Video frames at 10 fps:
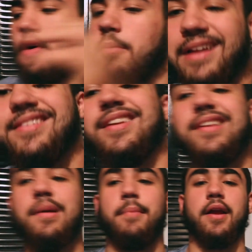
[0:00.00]
I did
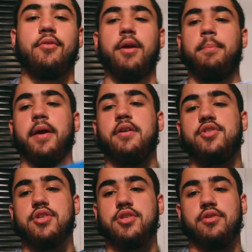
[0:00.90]
get my gray pair
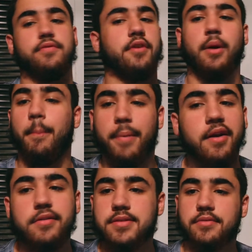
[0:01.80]
just, for
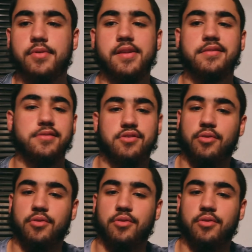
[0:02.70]
comparison reasons,